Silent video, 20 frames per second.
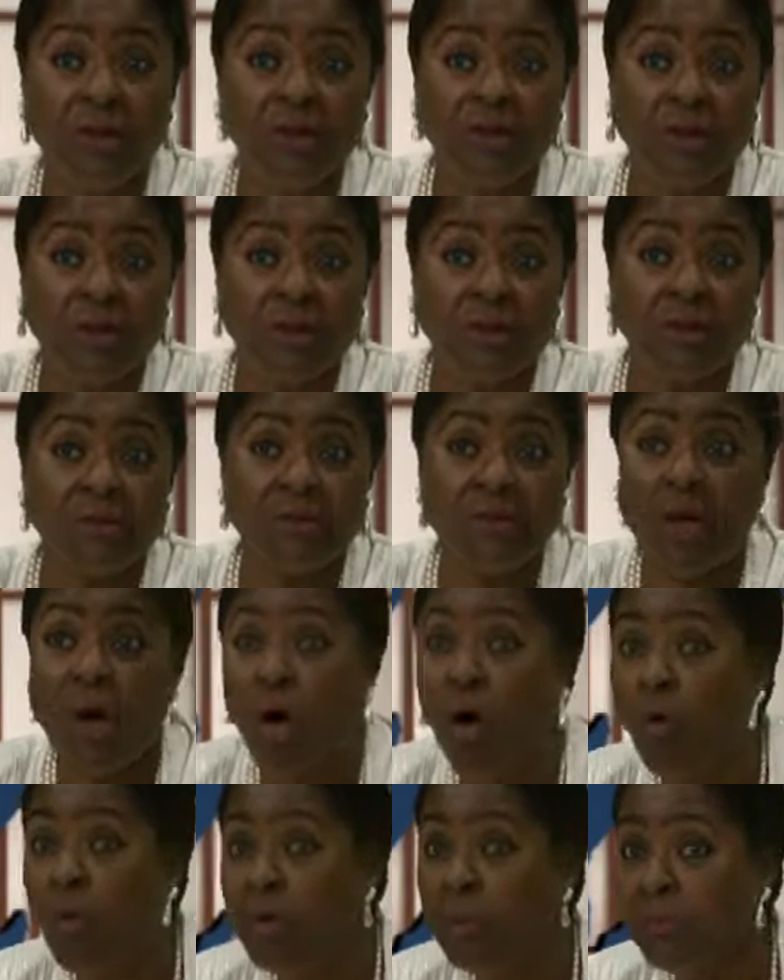as the kids say,
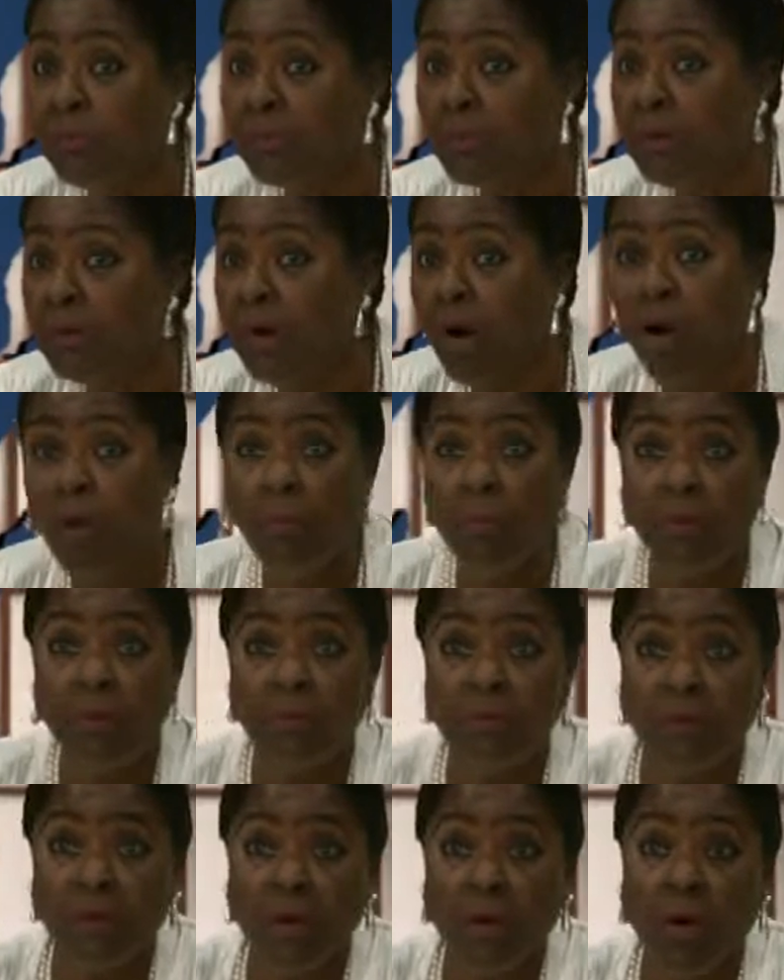OMG,
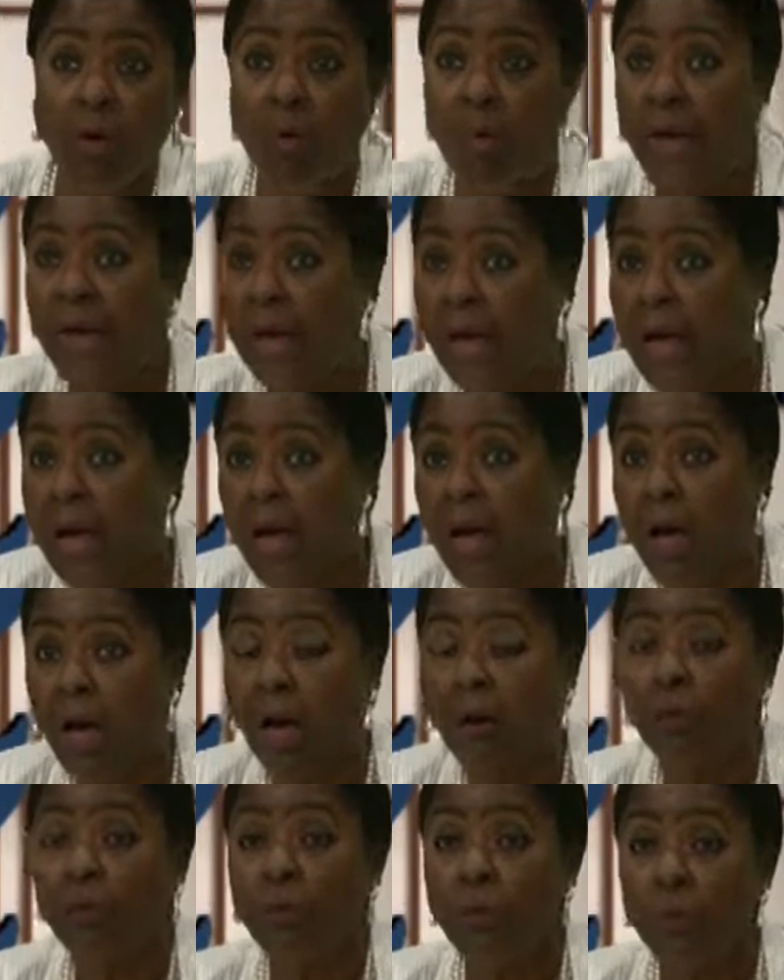OMG, oh my God.
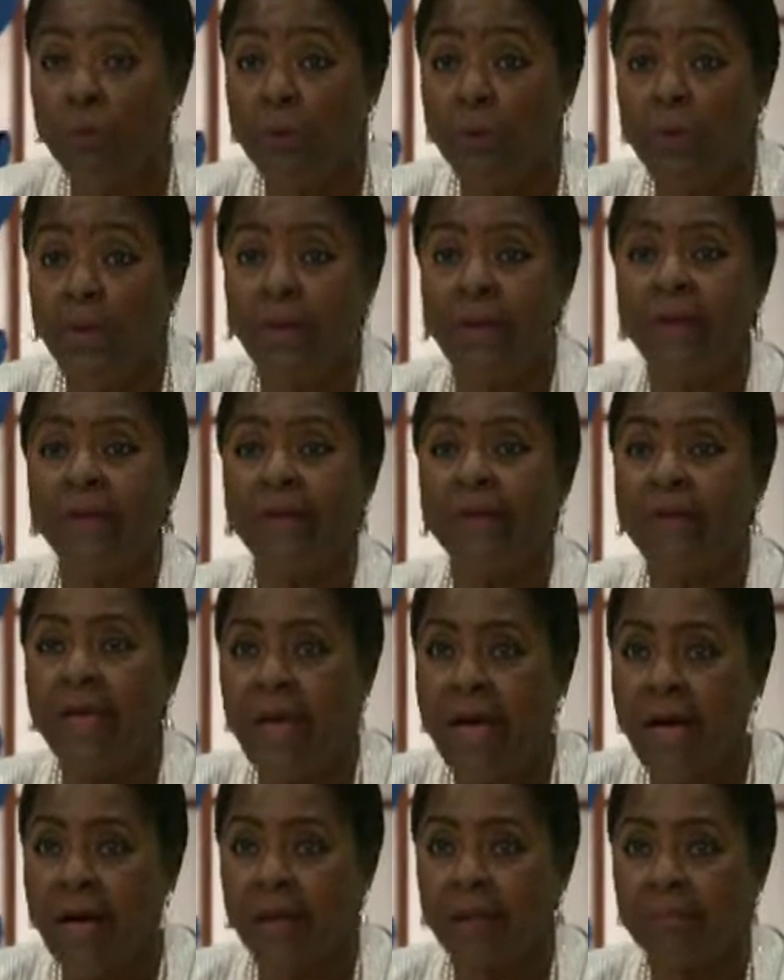Whoo,
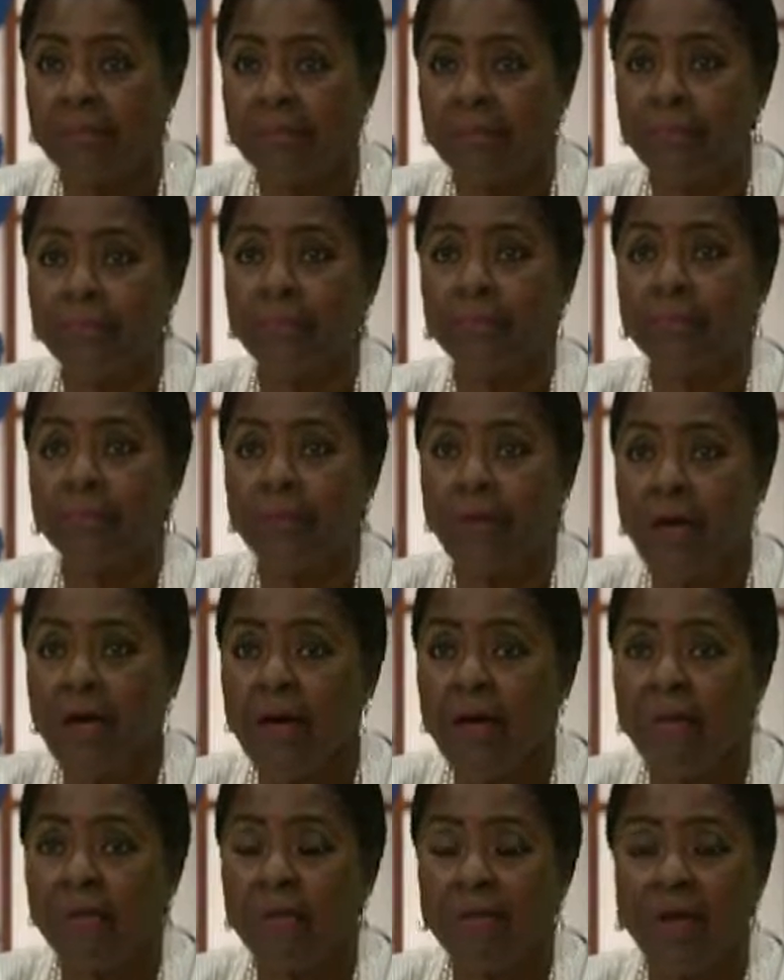yeah,
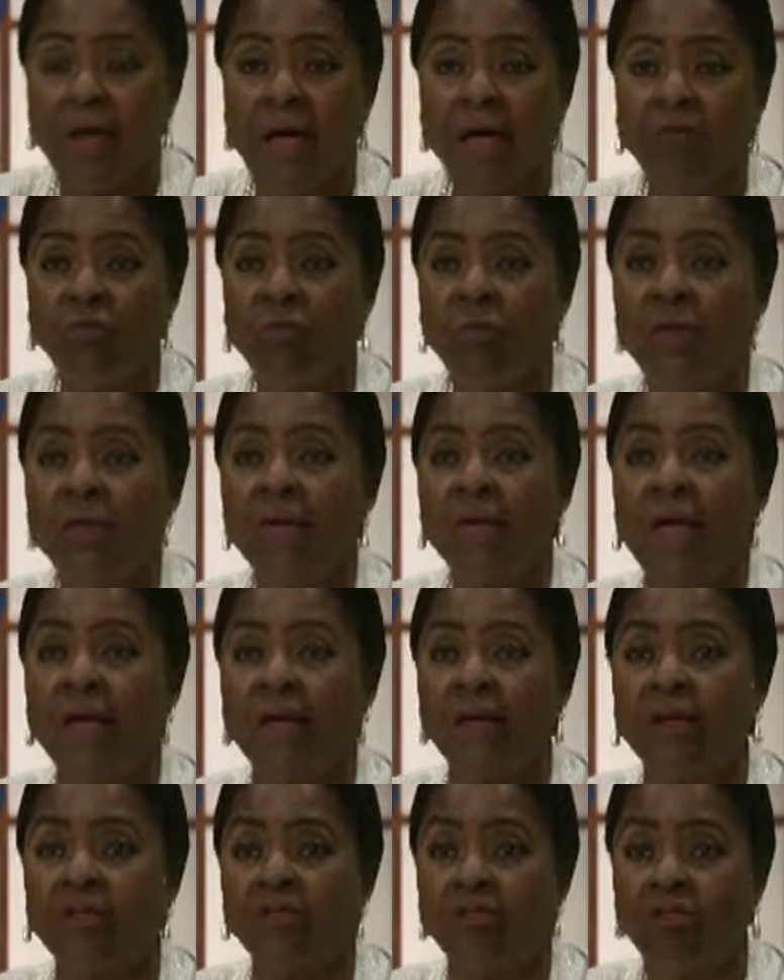life went like
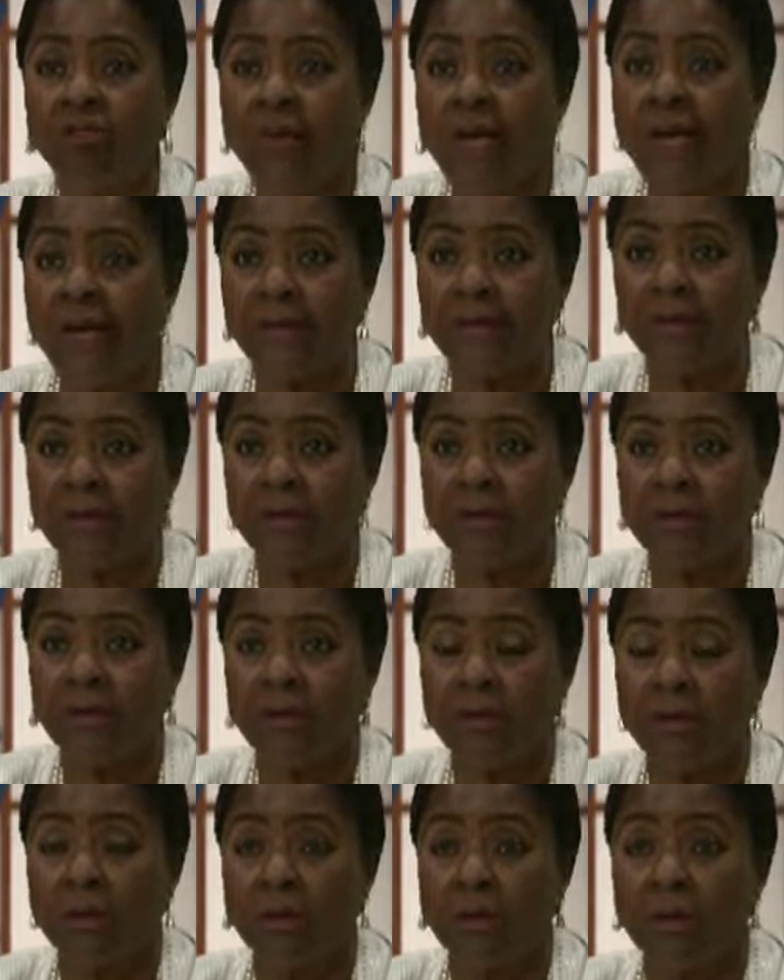a jet.
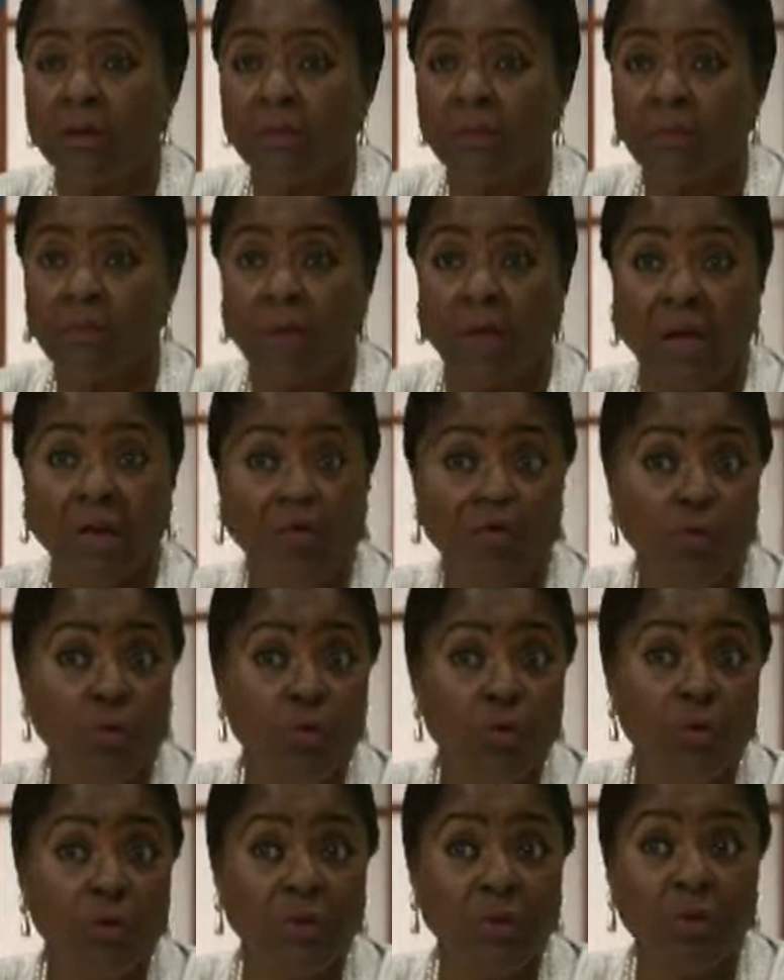And
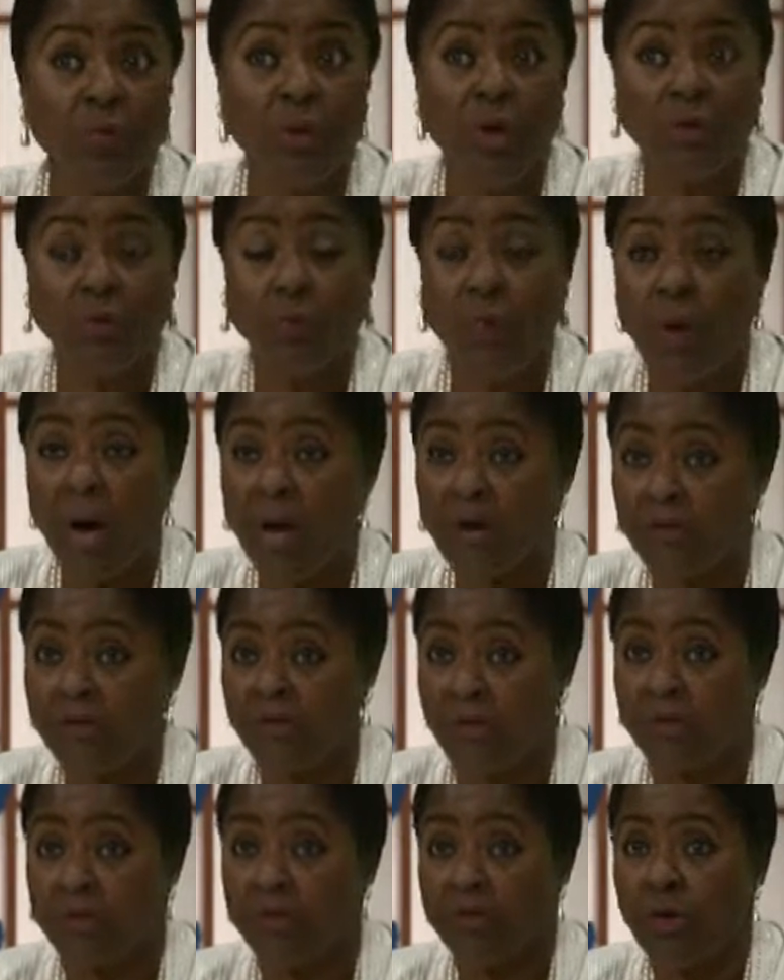you were the one
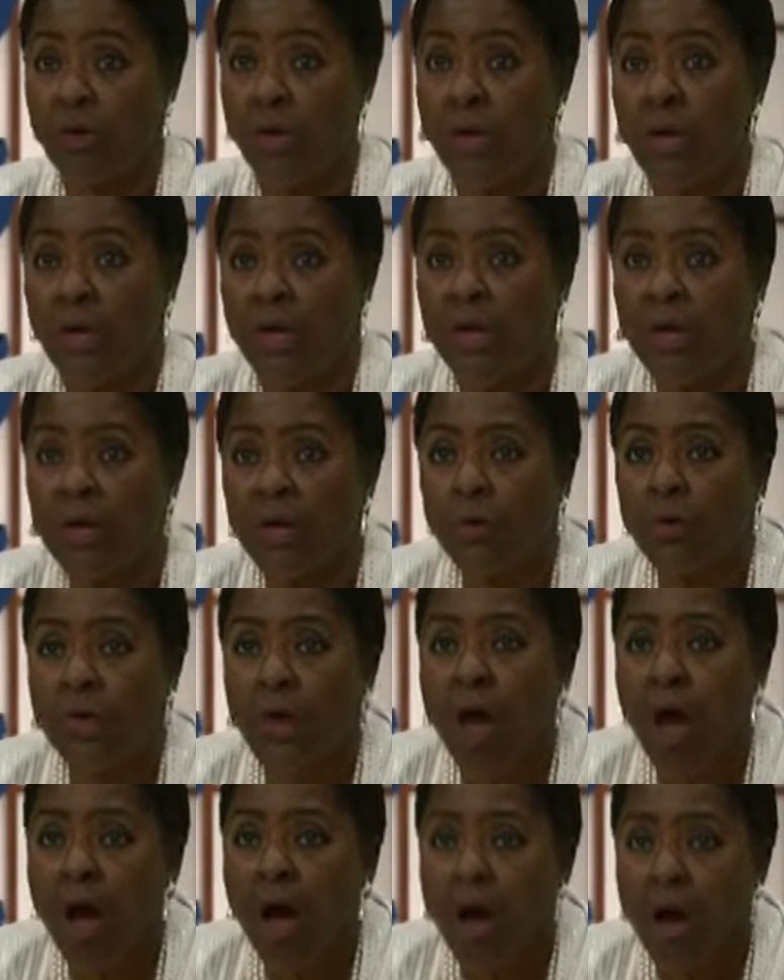watching. So here we
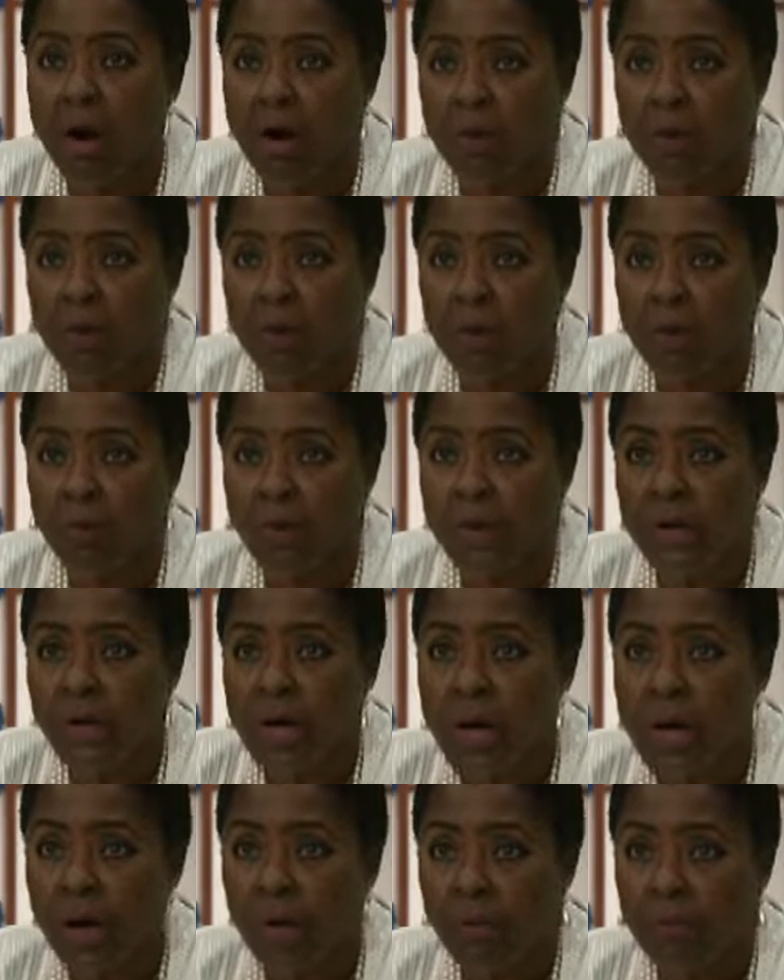are, here we
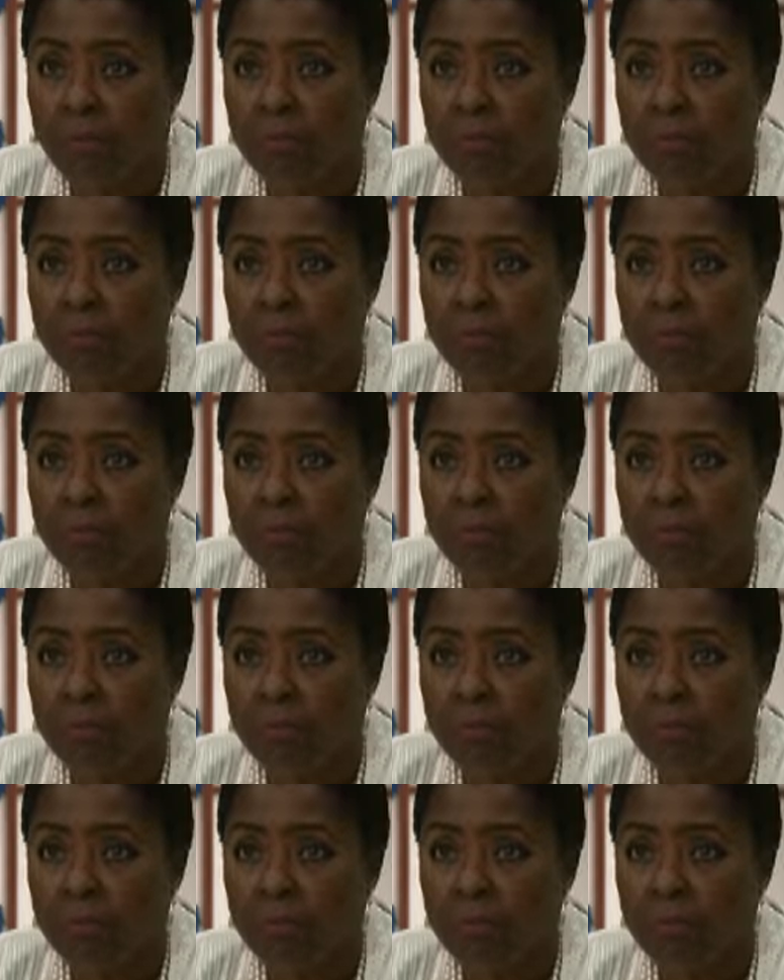go.